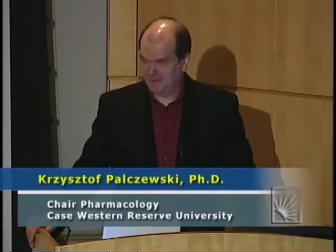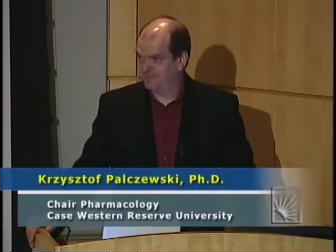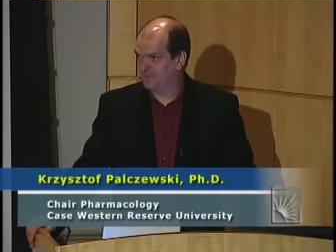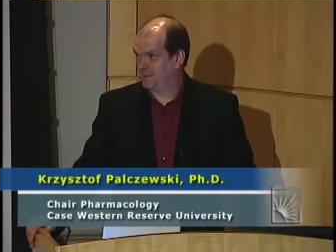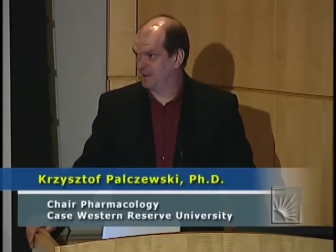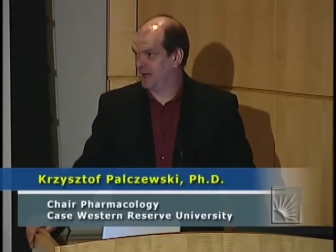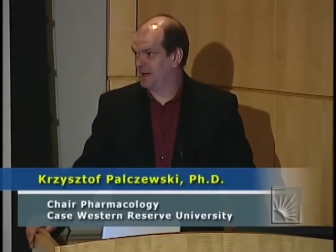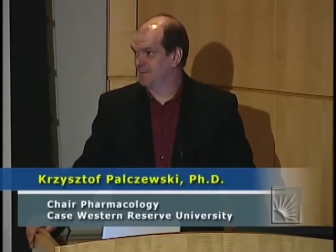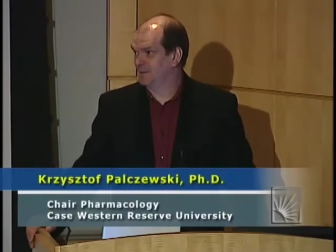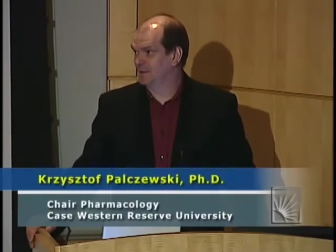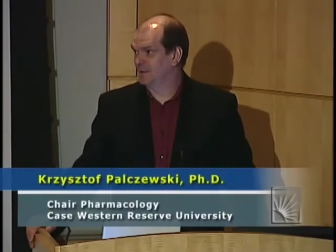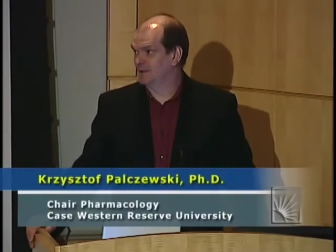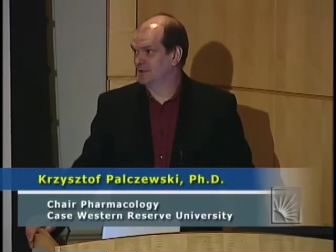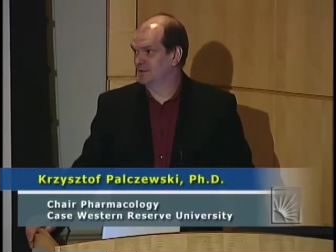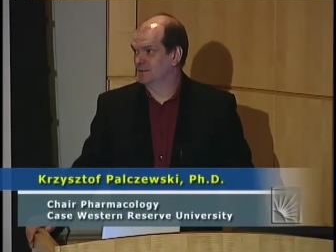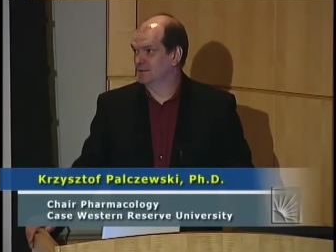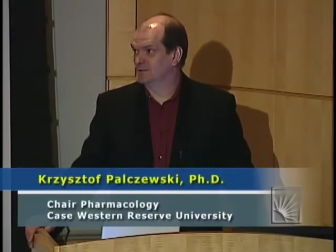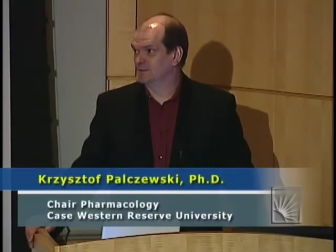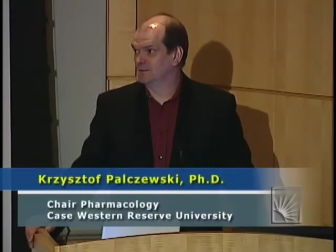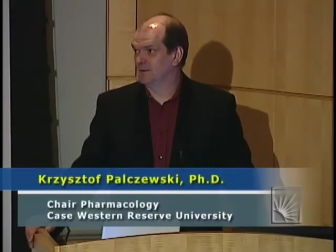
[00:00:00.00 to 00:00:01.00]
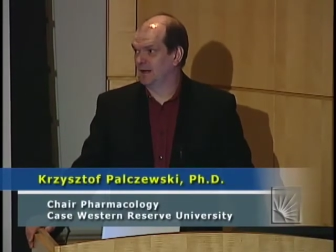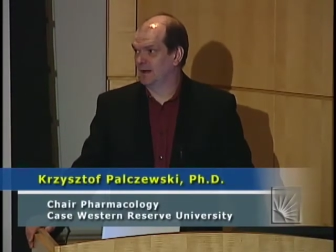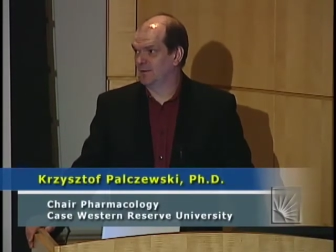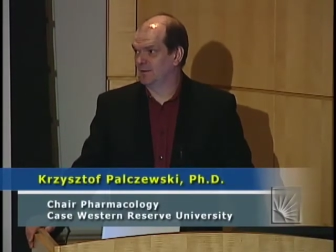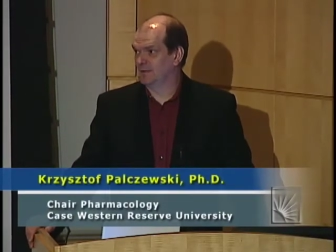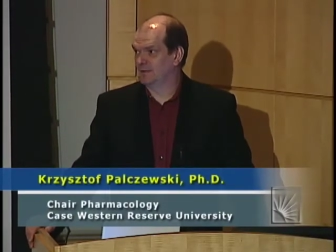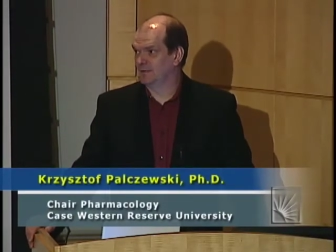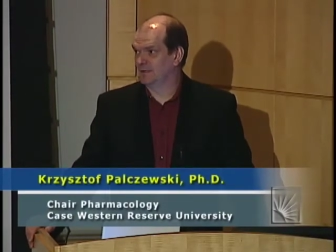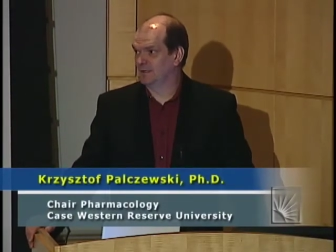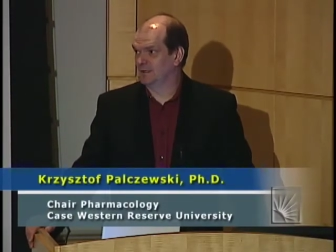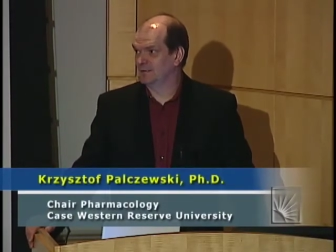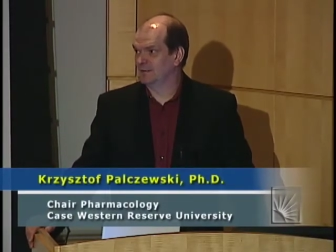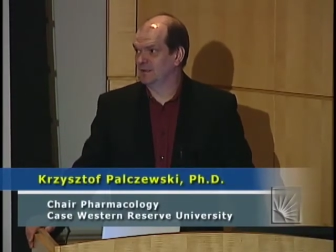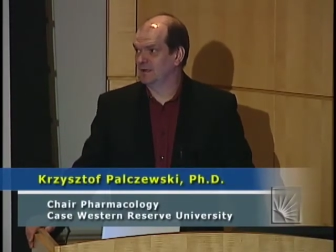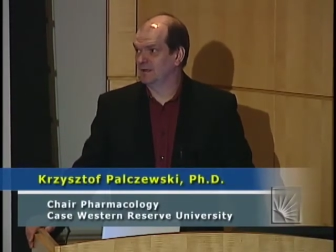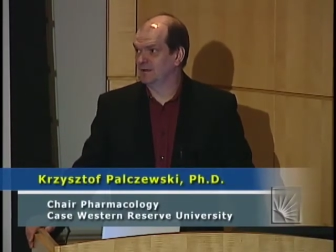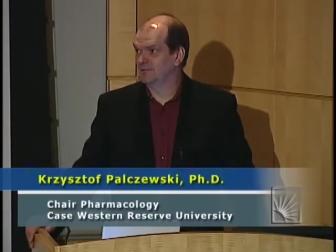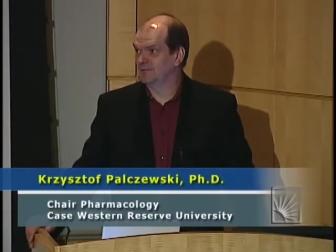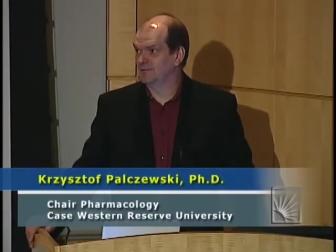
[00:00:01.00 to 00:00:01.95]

uh, primarily to our dean.